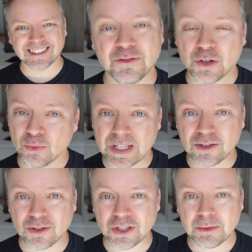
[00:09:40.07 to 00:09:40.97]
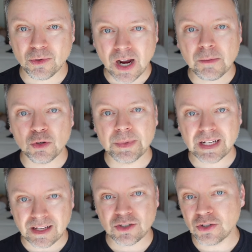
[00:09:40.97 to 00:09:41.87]
If you're researching Marabu
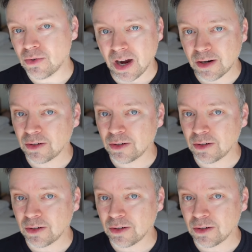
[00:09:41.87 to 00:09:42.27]
because you are